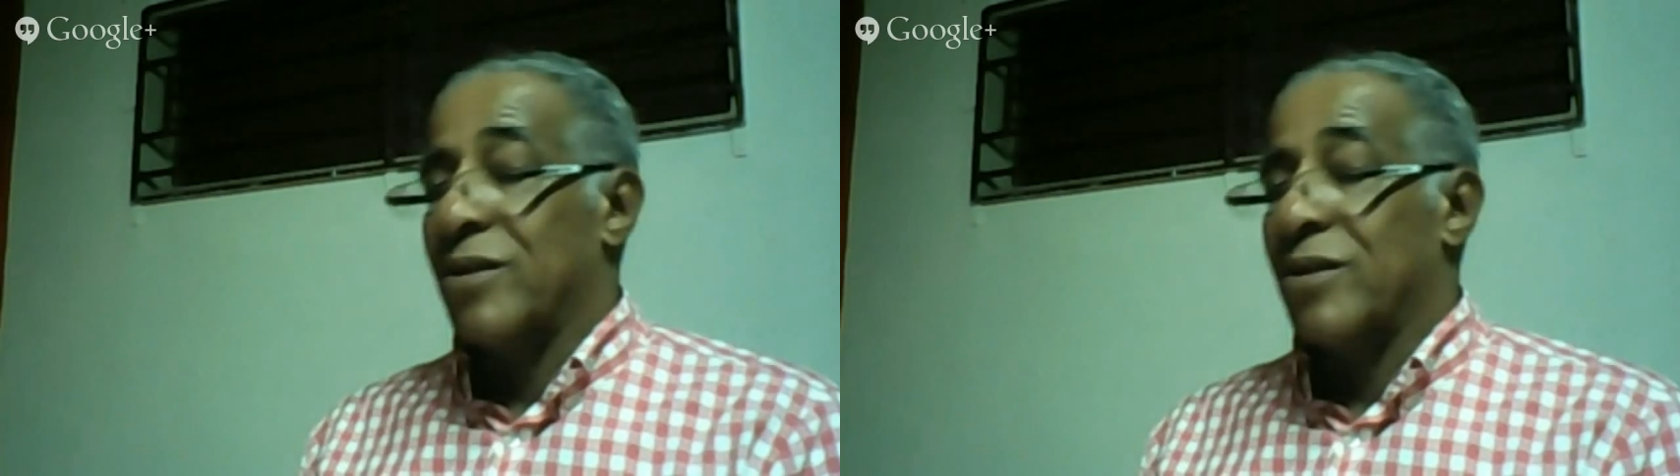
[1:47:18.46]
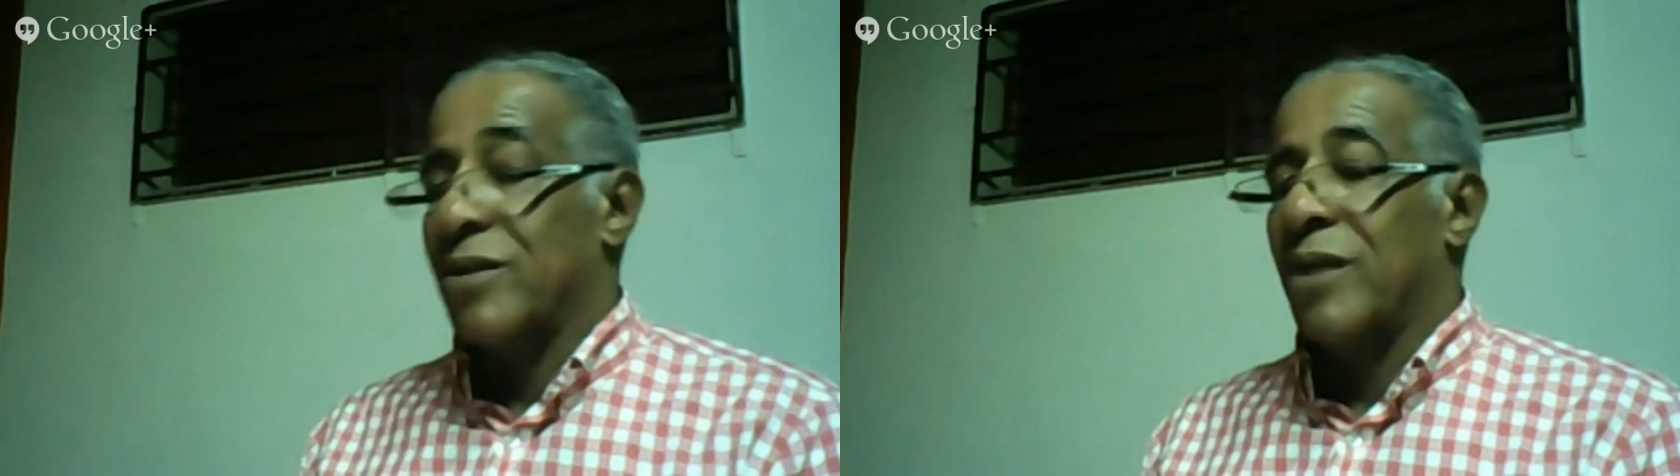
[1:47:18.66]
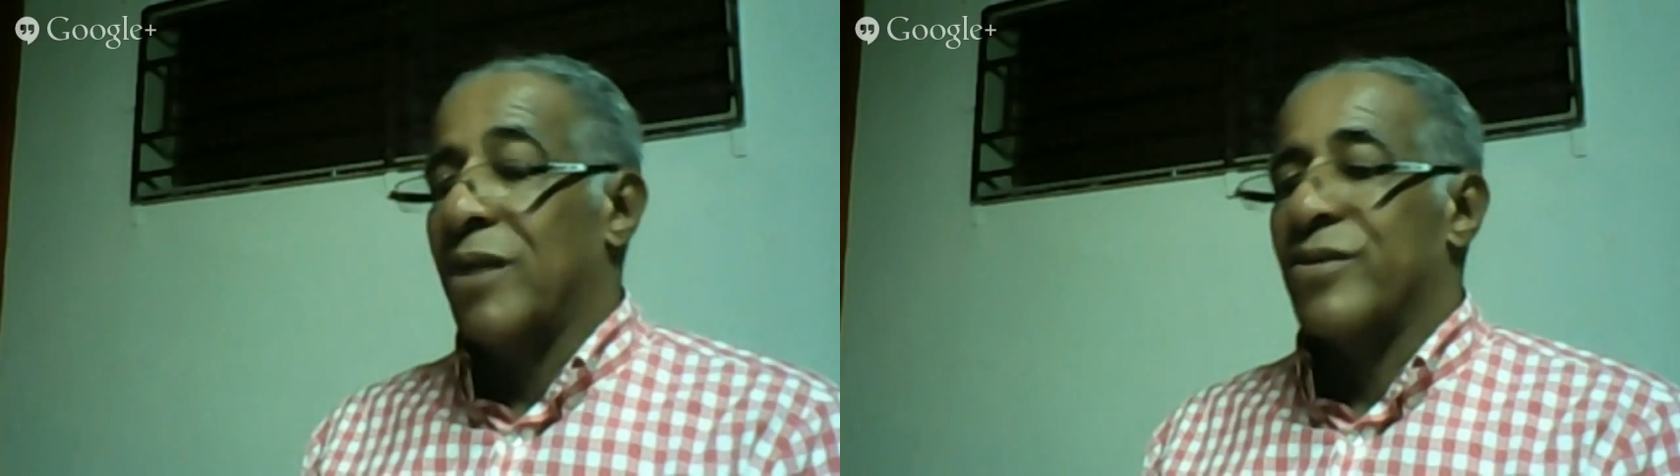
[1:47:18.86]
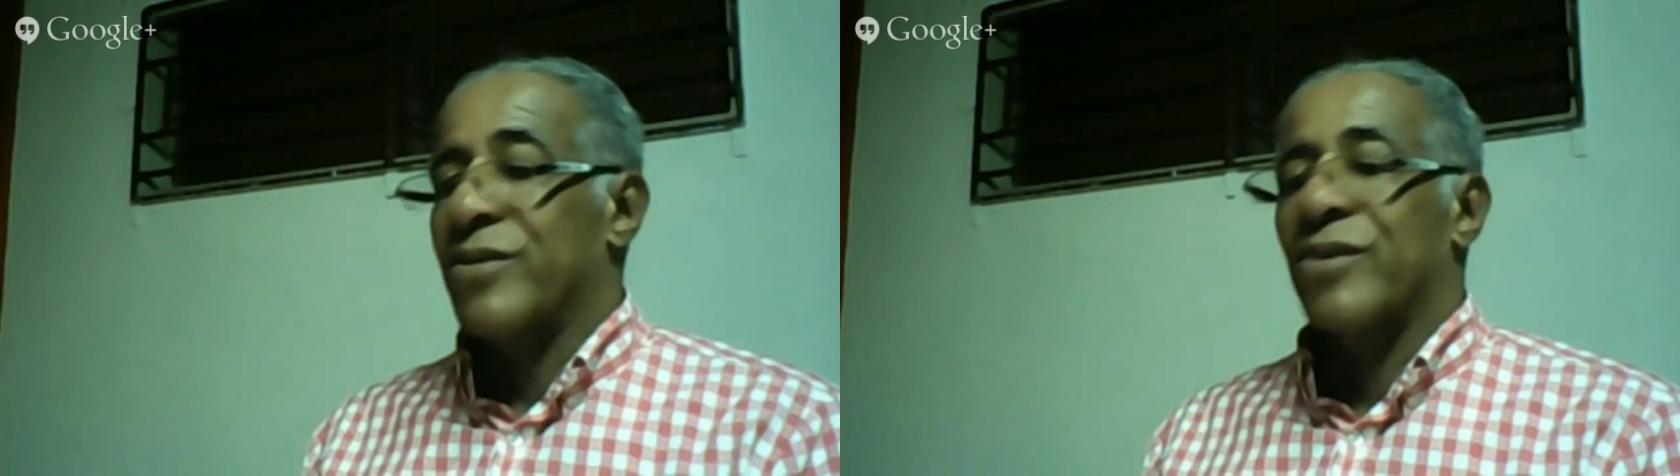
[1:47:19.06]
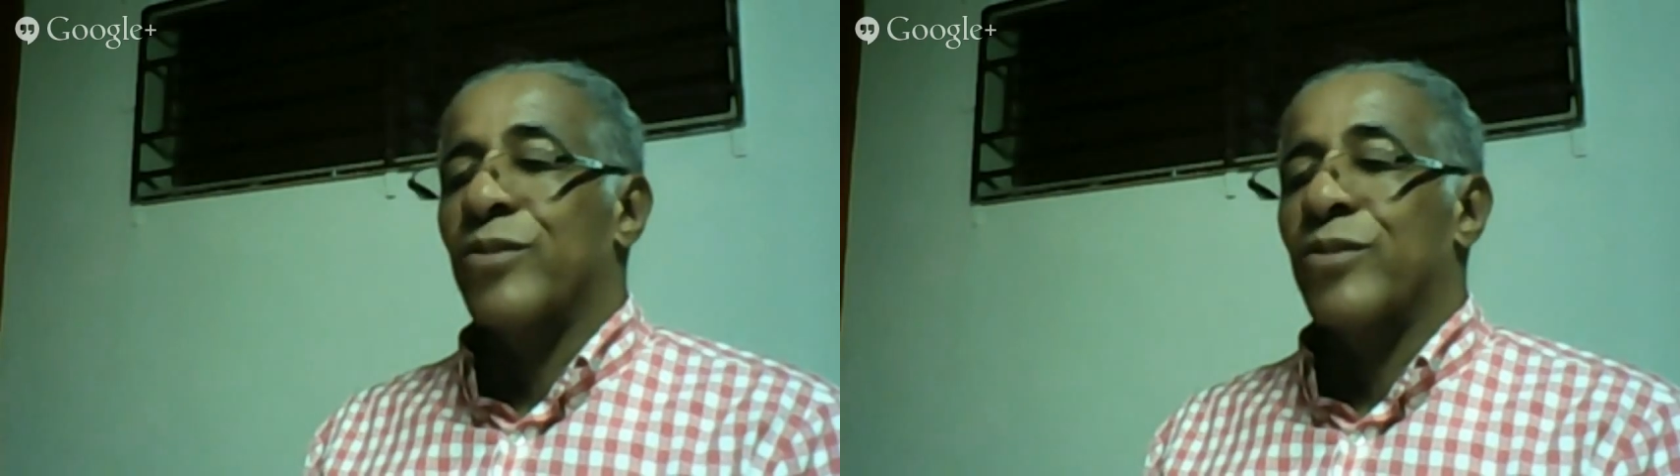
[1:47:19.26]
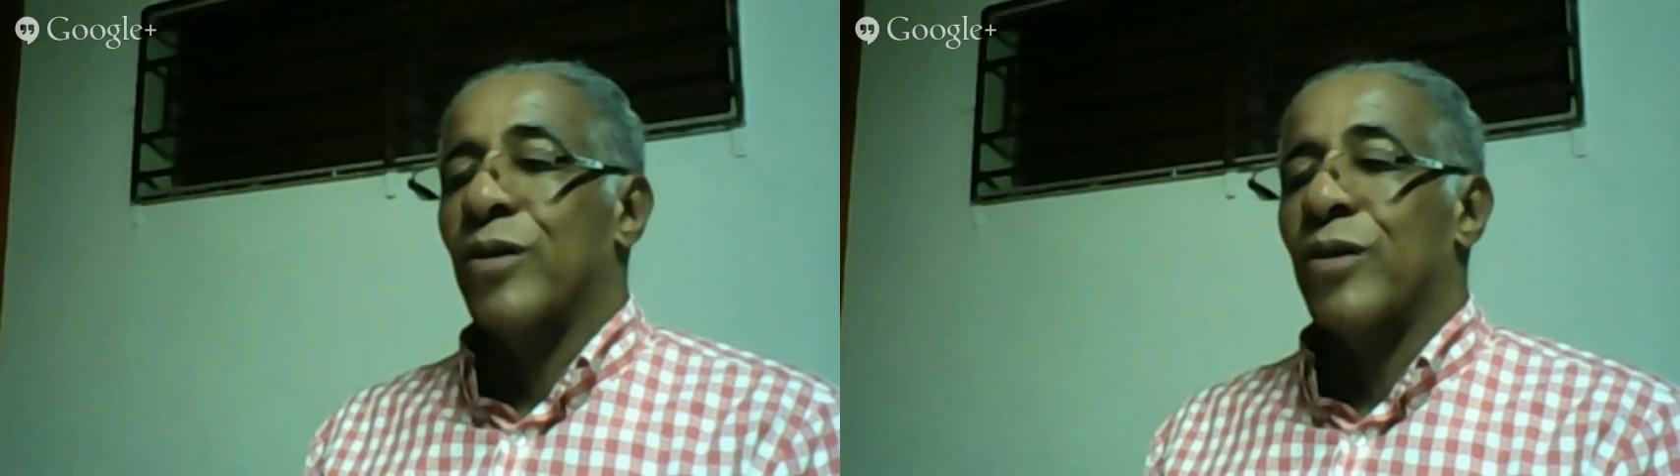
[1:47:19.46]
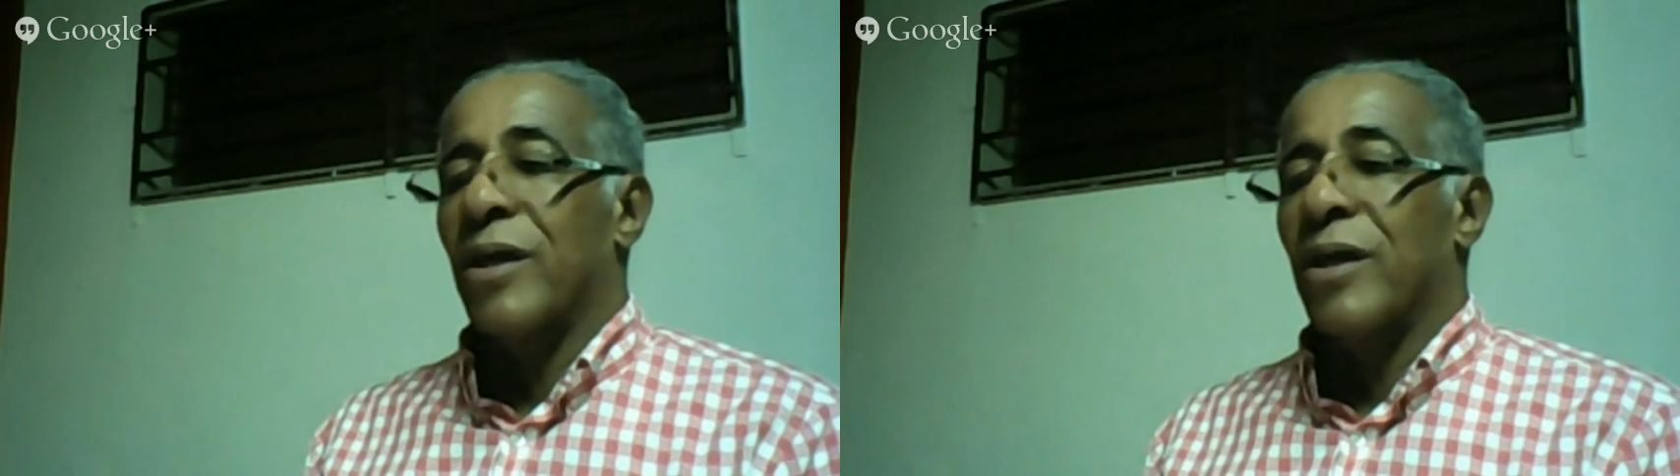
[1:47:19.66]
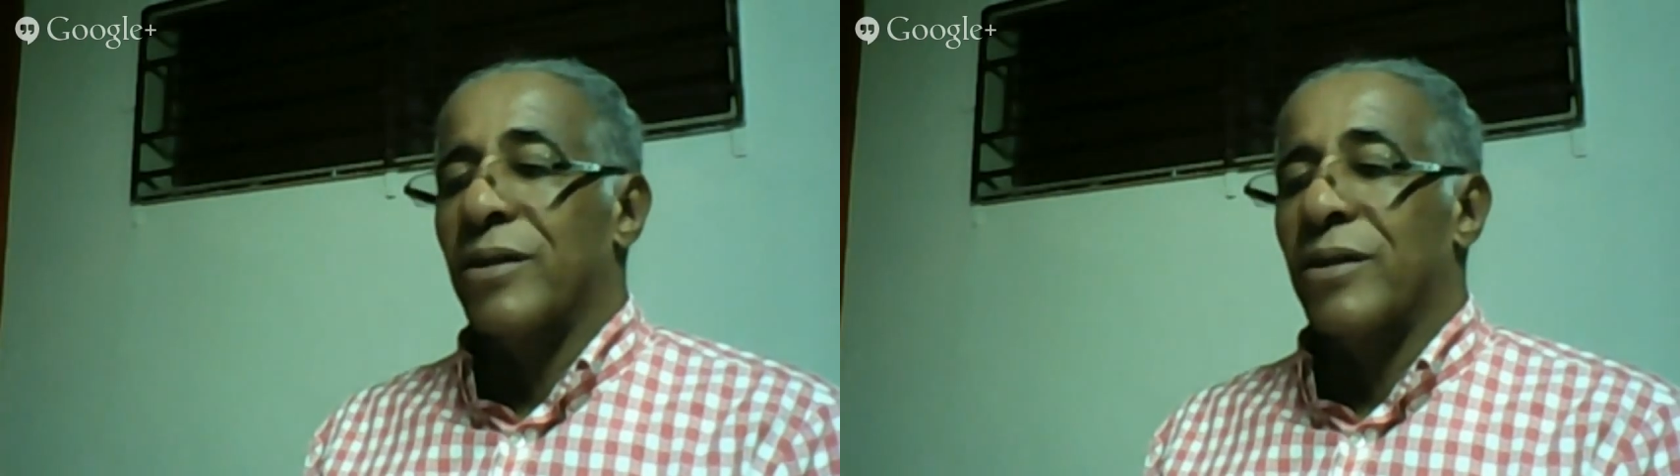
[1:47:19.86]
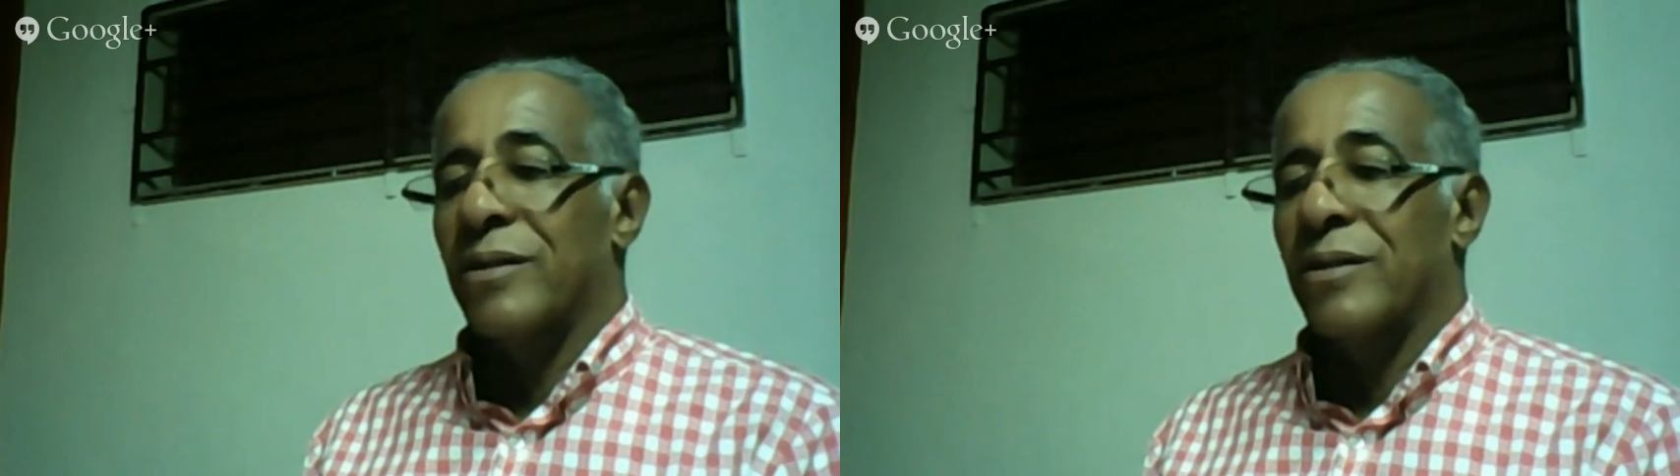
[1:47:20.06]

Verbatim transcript: to God, Search me, O God,